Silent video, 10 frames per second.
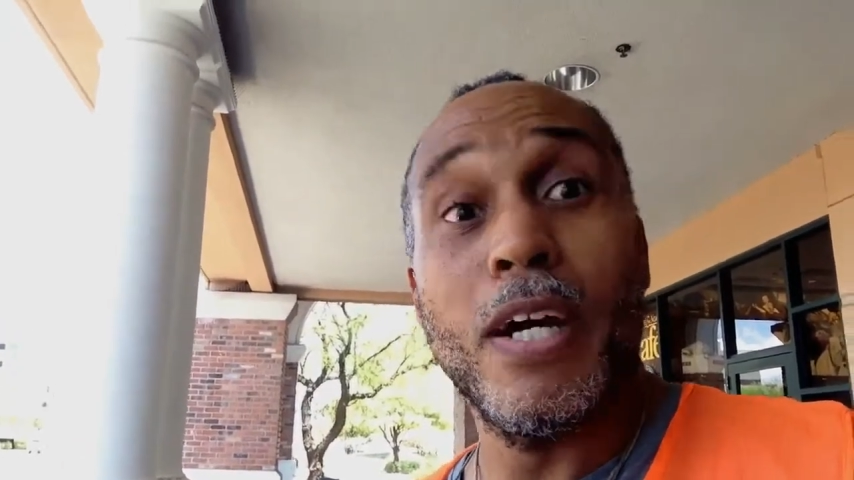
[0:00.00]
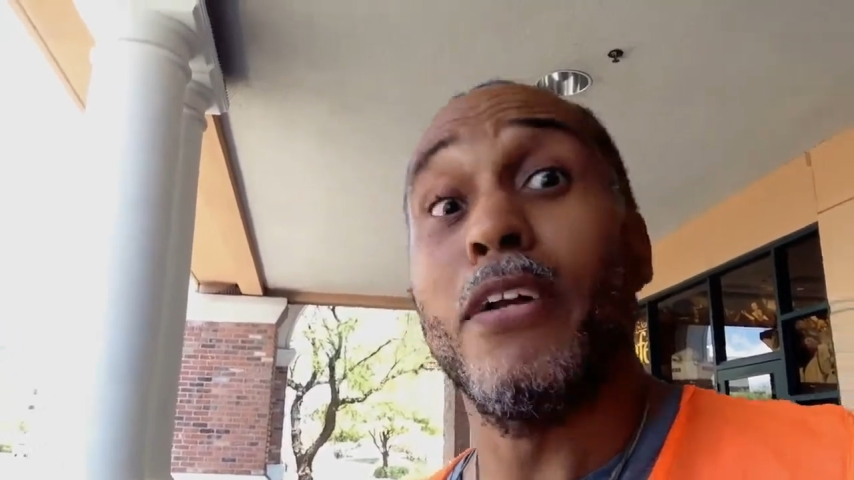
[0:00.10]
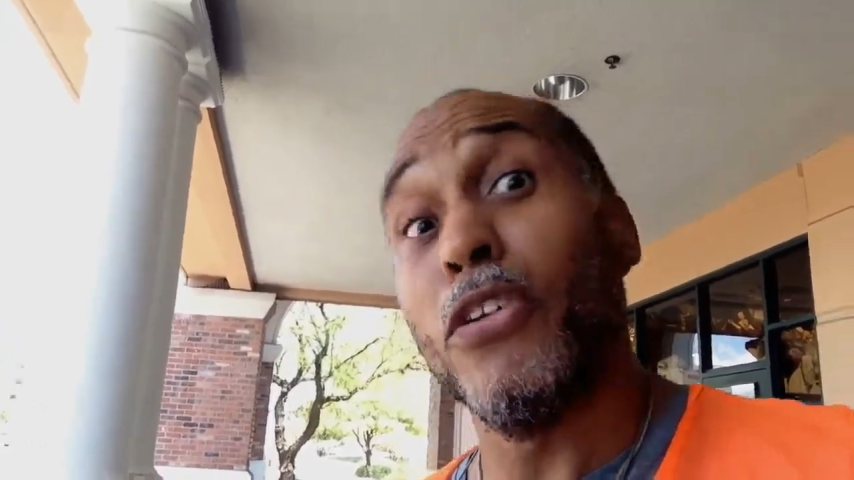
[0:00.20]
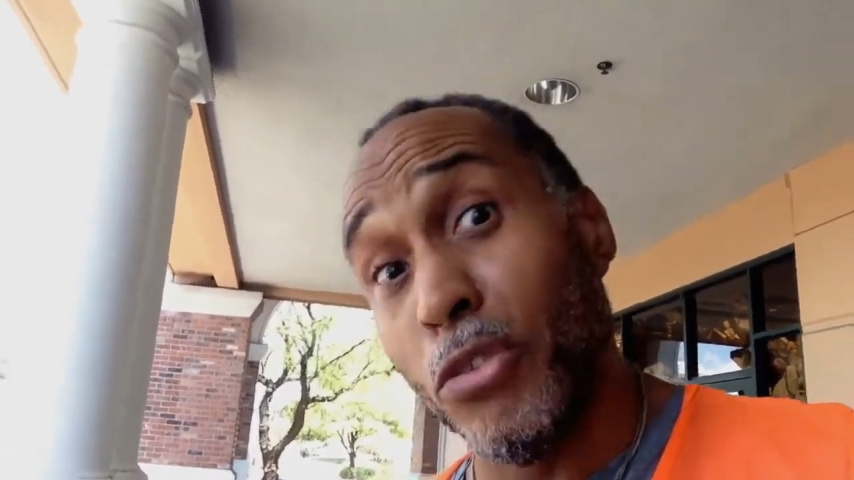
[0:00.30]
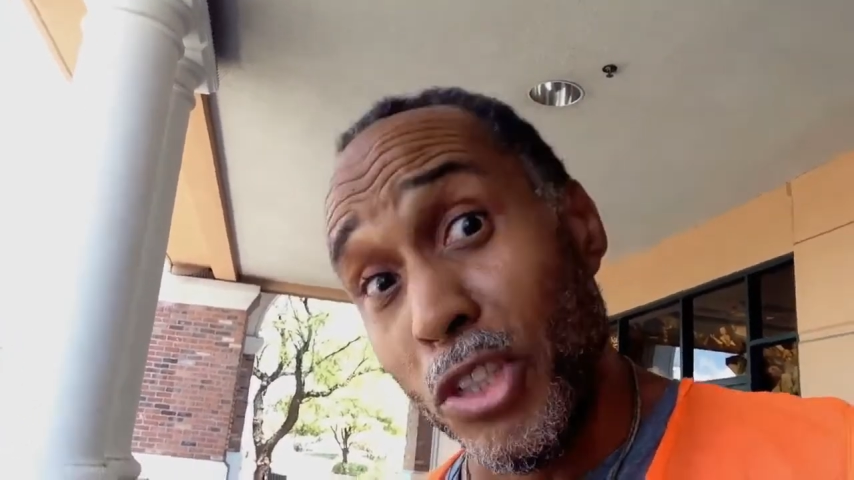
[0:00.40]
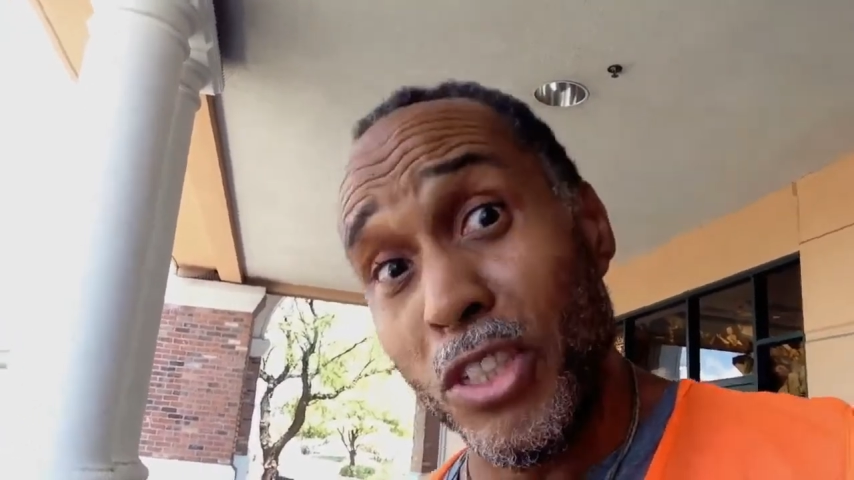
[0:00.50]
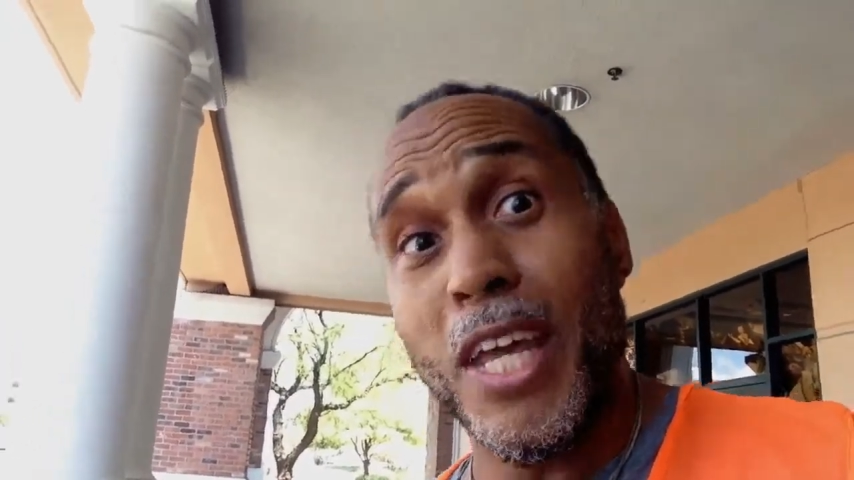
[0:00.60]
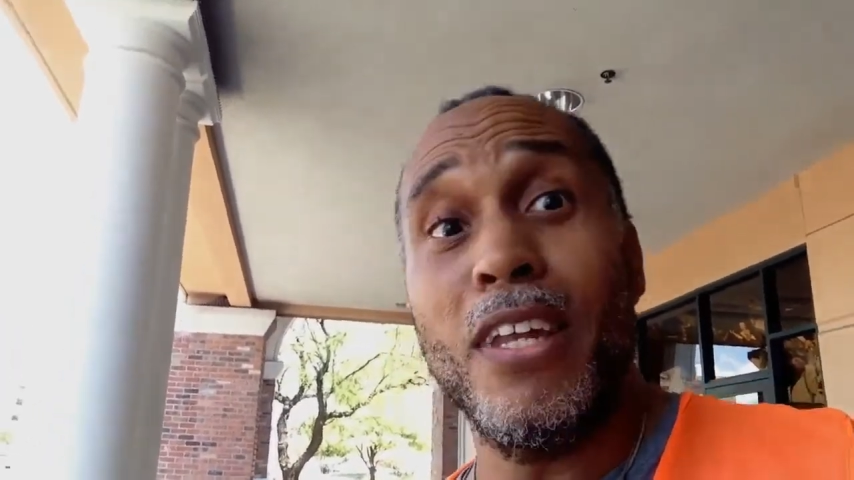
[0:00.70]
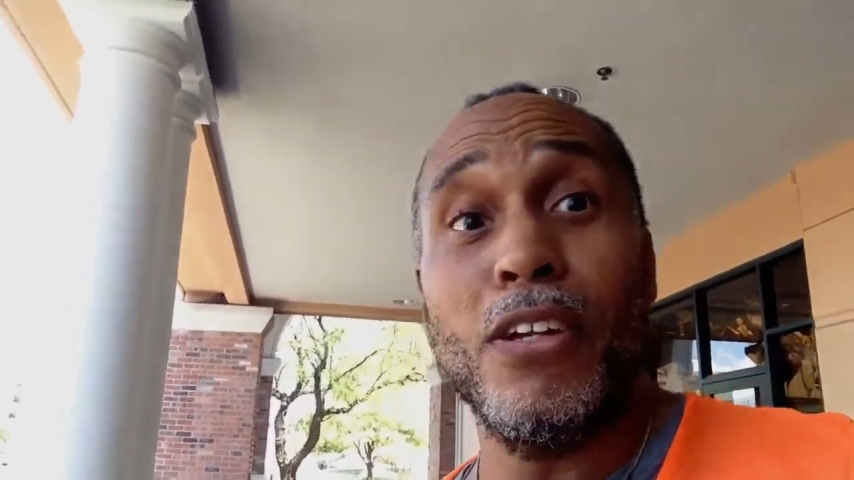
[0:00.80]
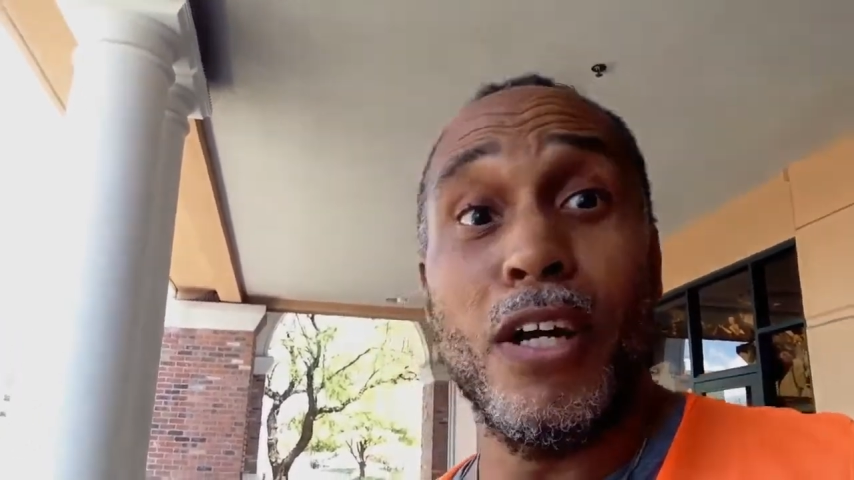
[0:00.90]
under
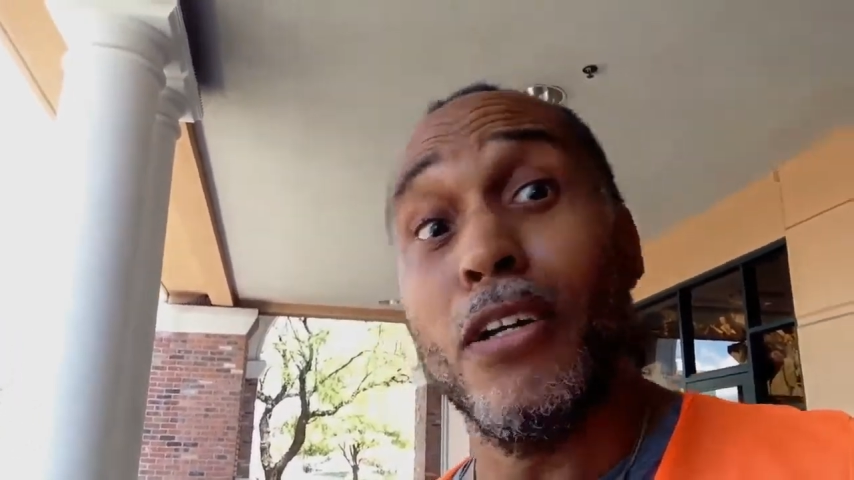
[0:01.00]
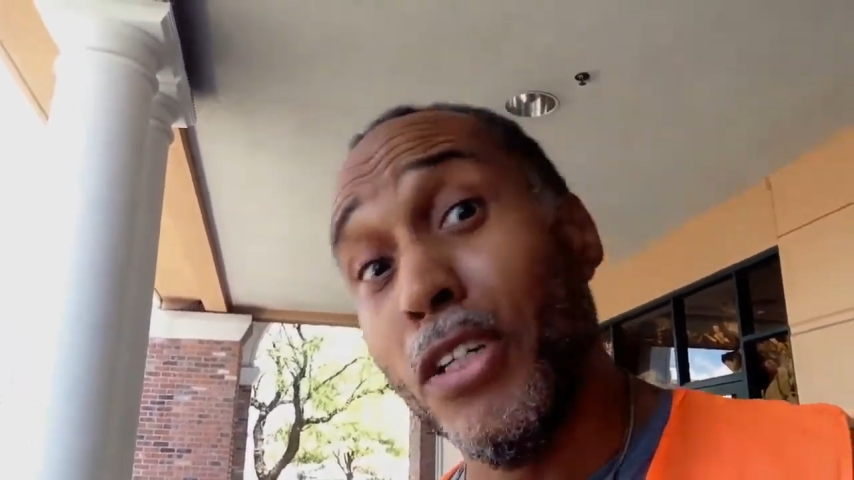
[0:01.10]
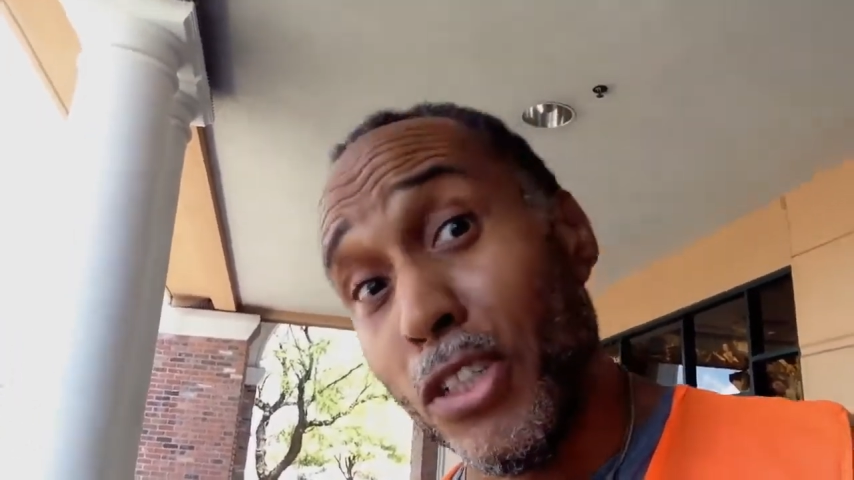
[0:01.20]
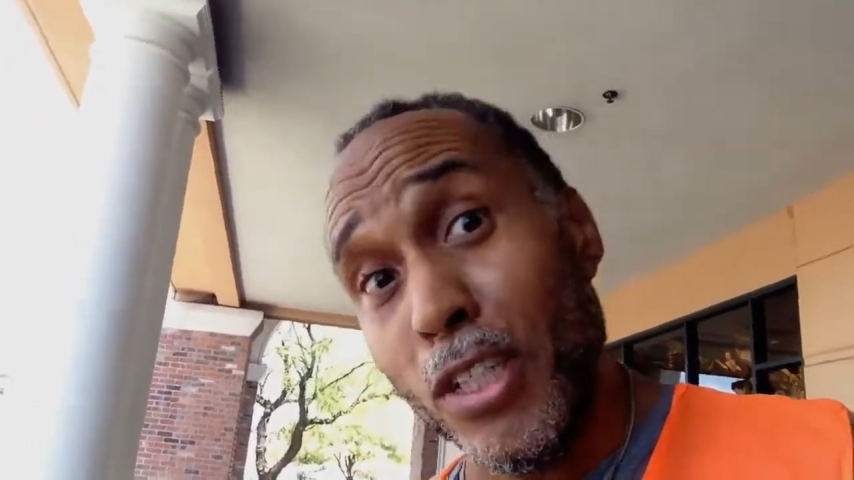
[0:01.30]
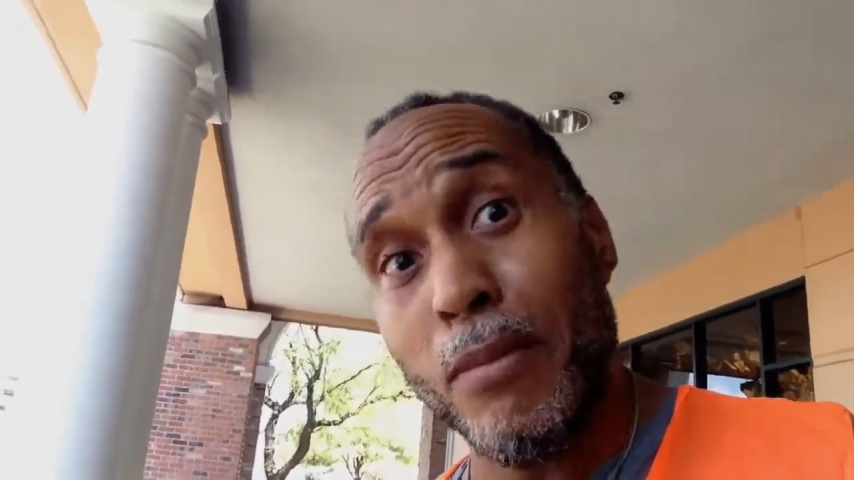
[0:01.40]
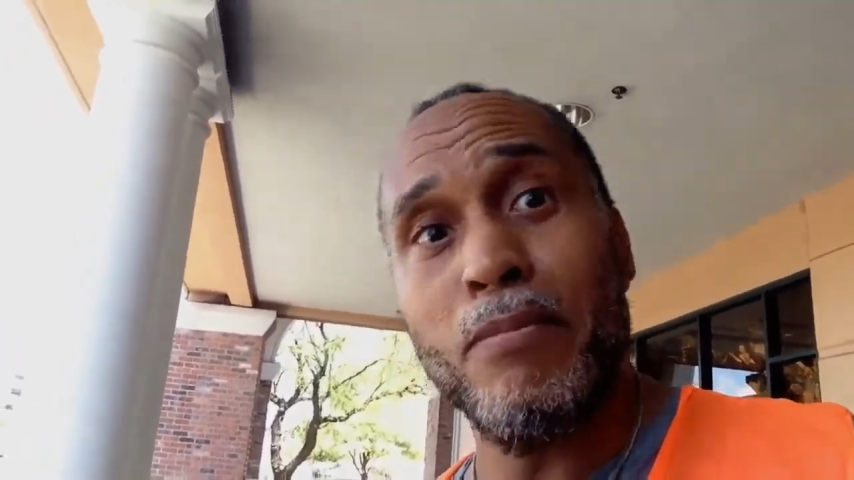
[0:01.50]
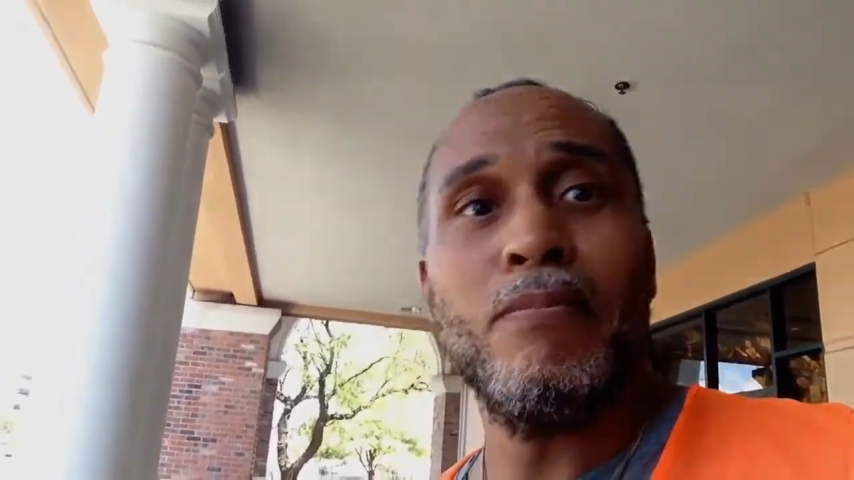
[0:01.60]
Christianity or under Islam.